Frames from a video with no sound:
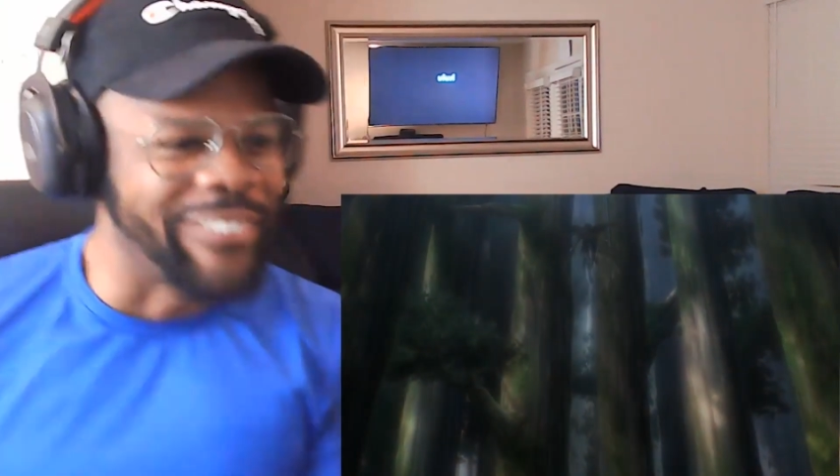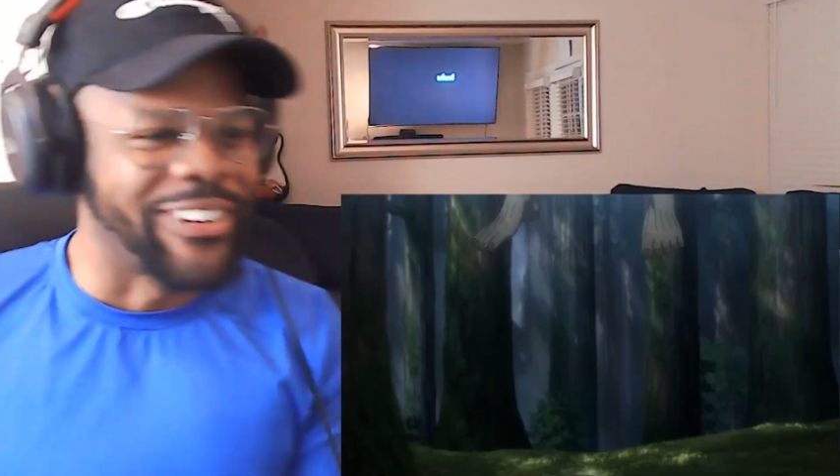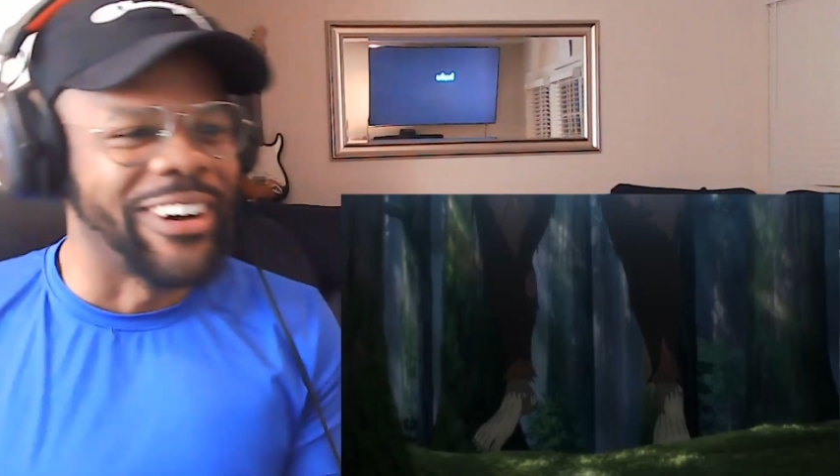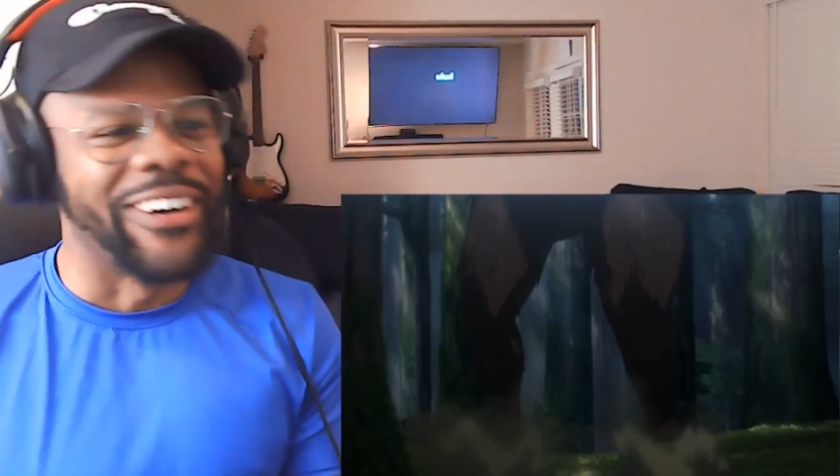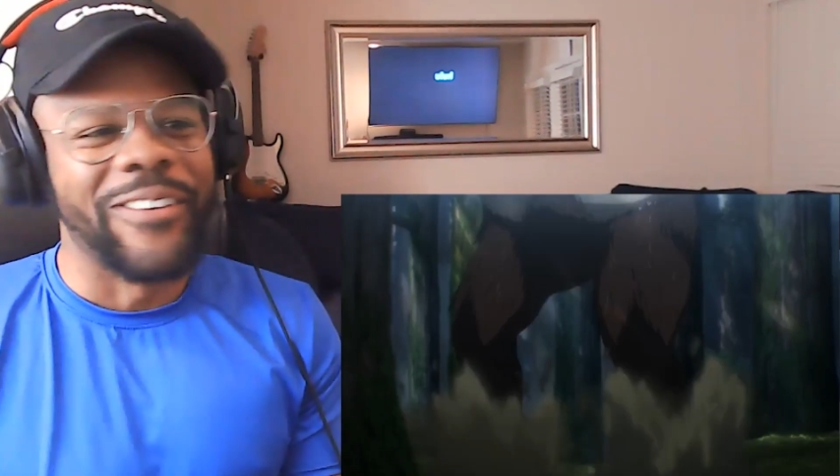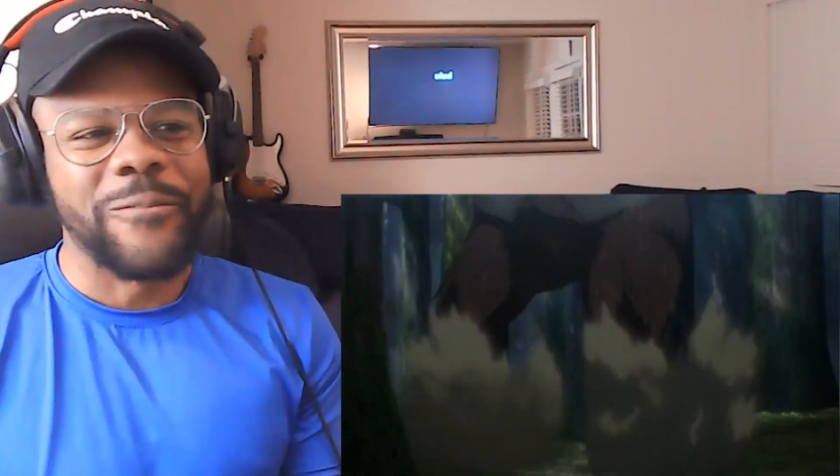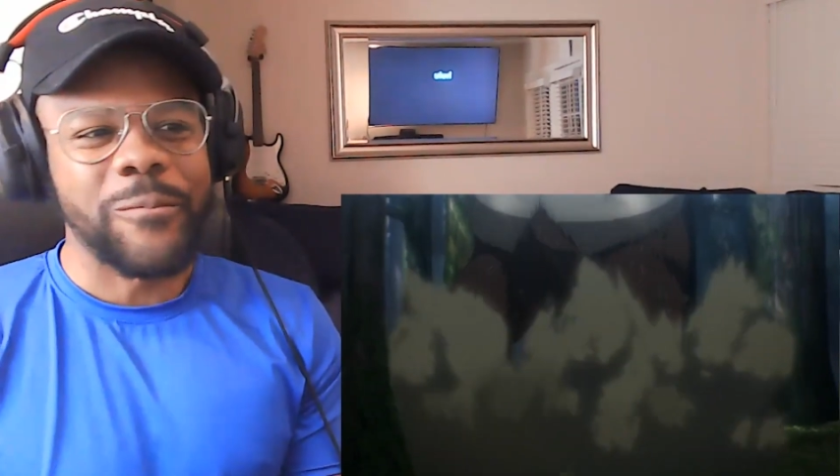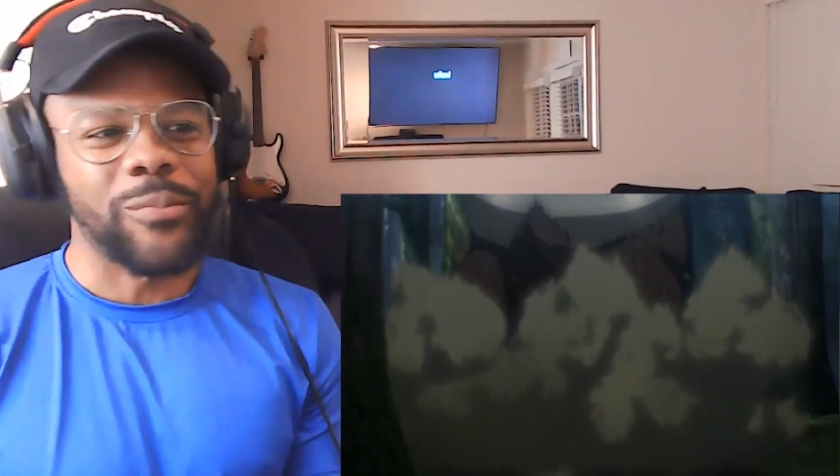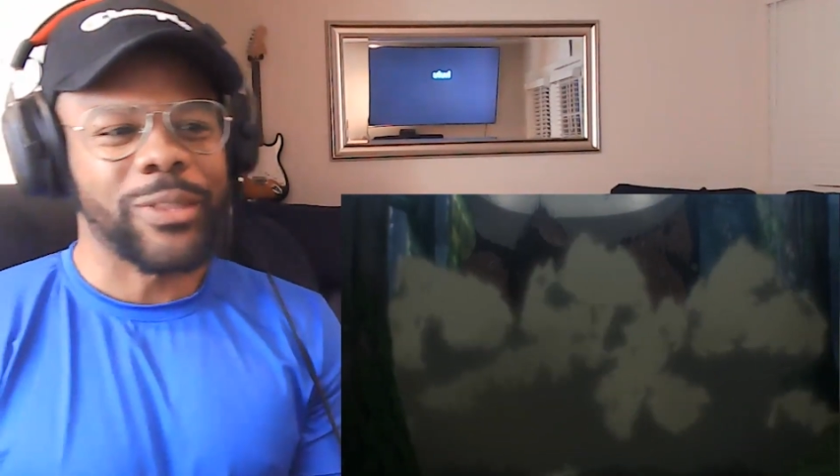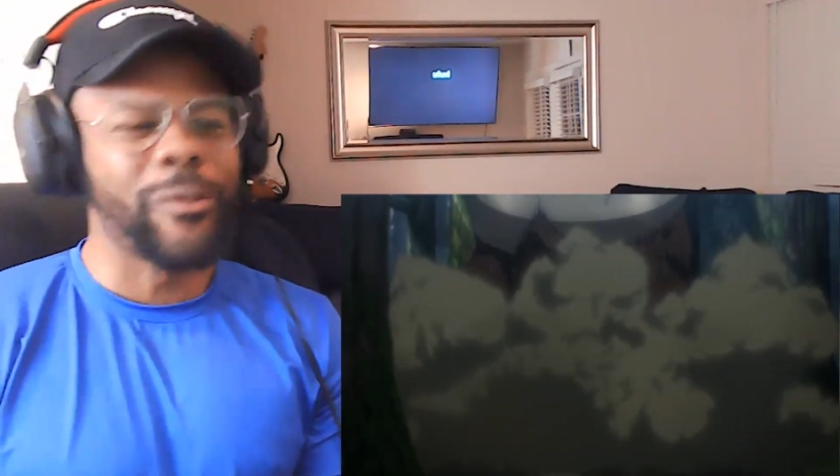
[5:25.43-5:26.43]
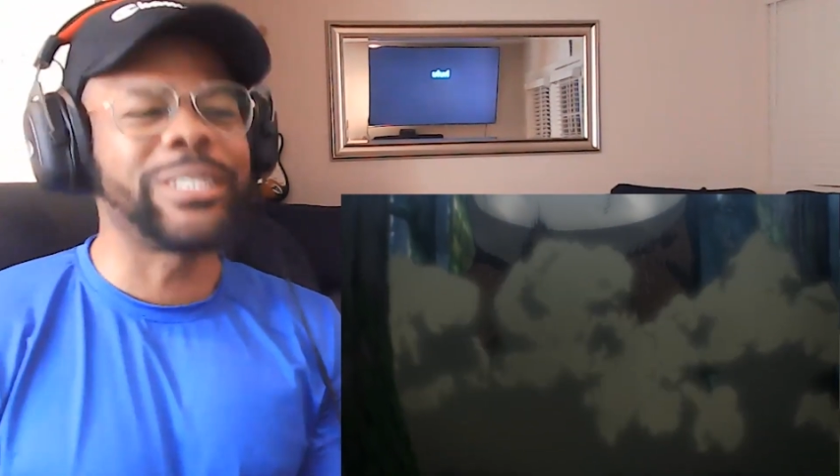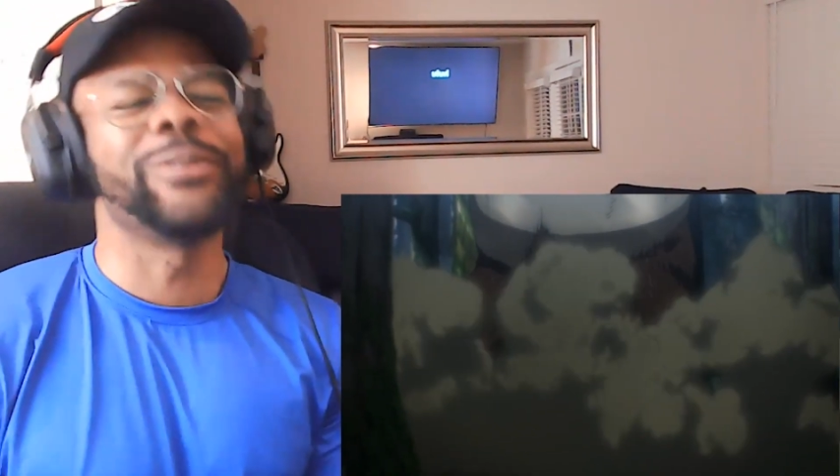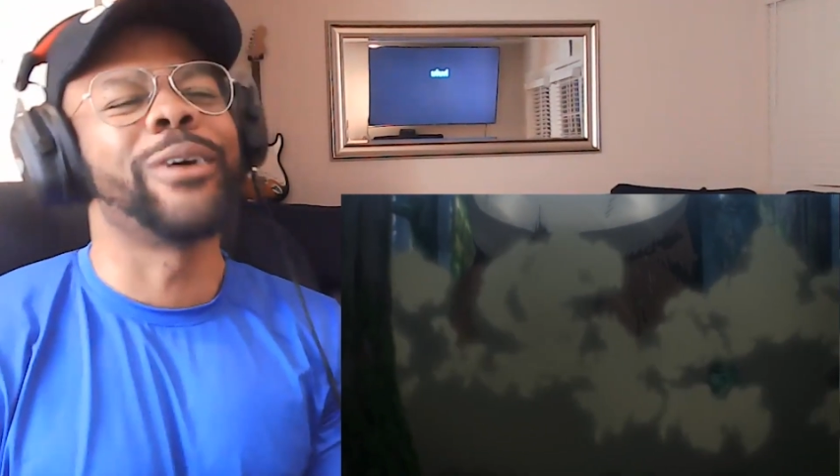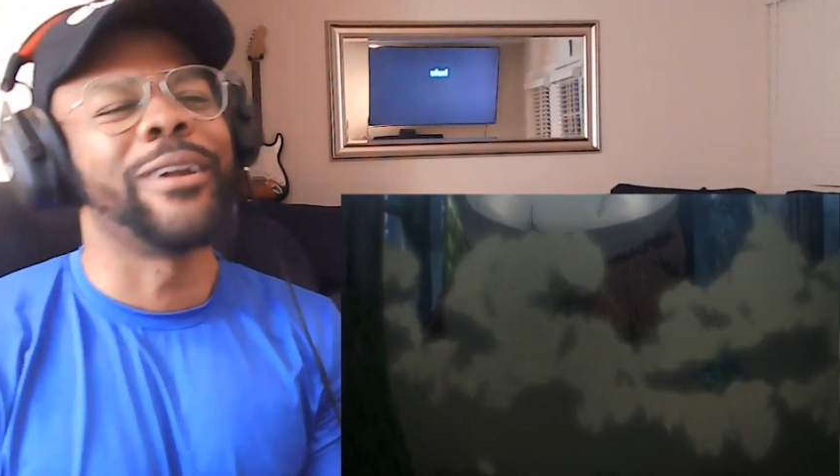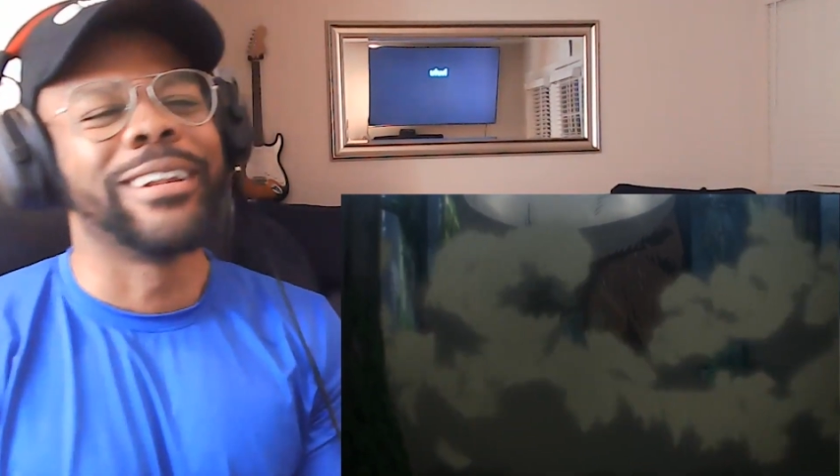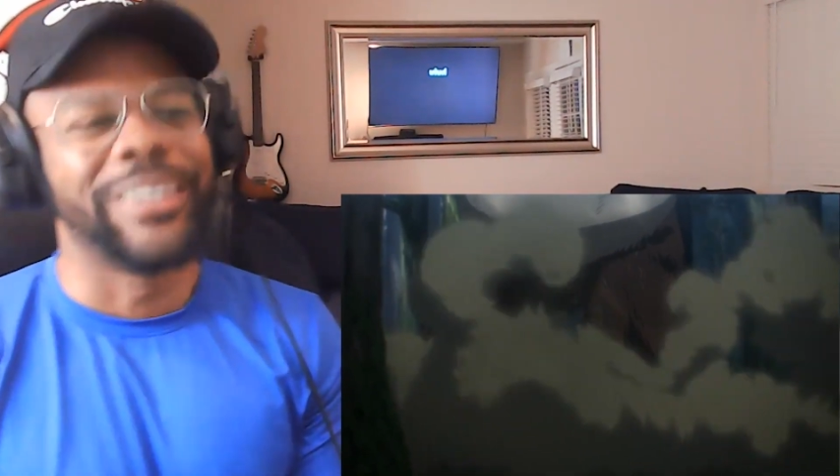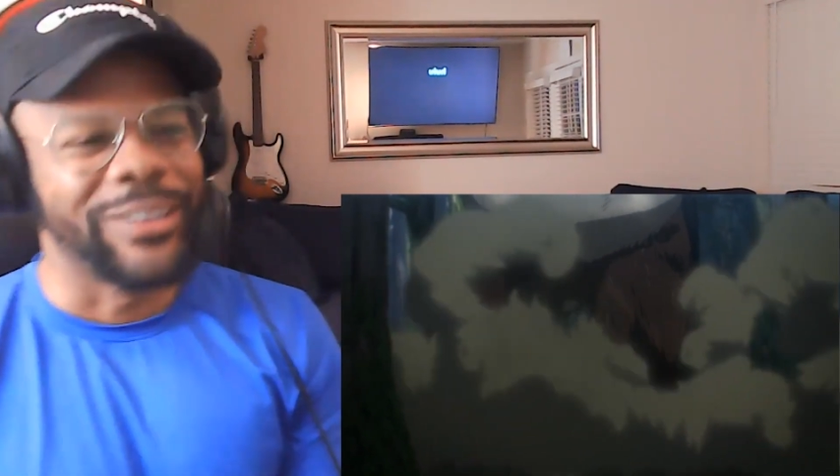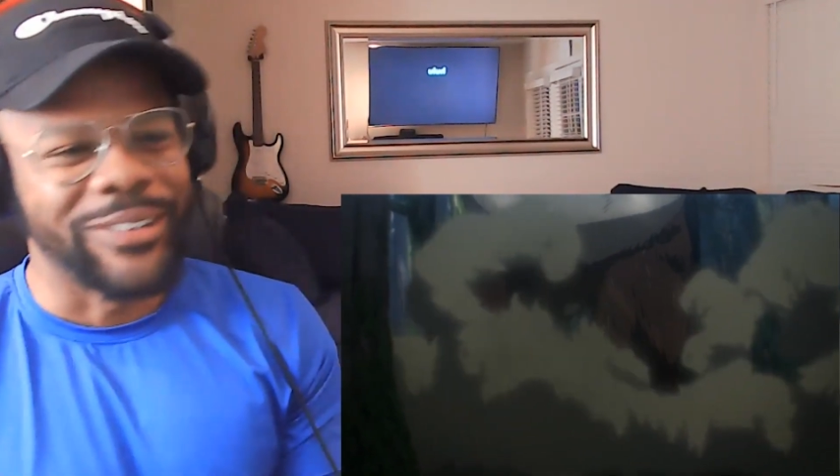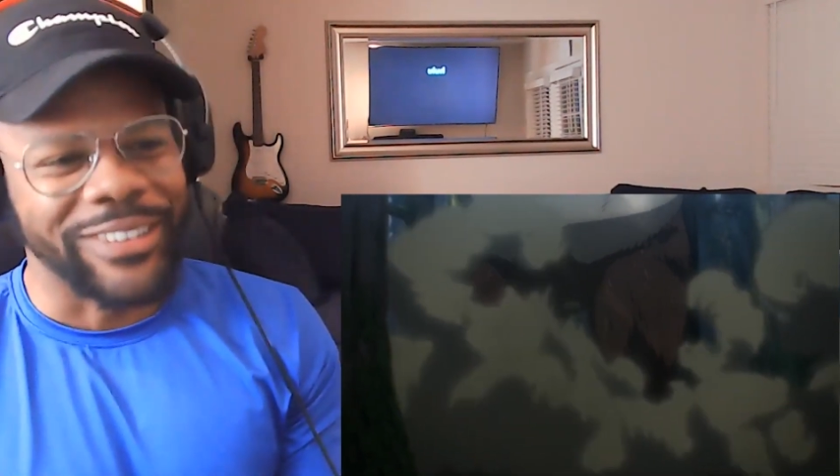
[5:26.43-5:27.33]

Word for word: bro. What you gonna do?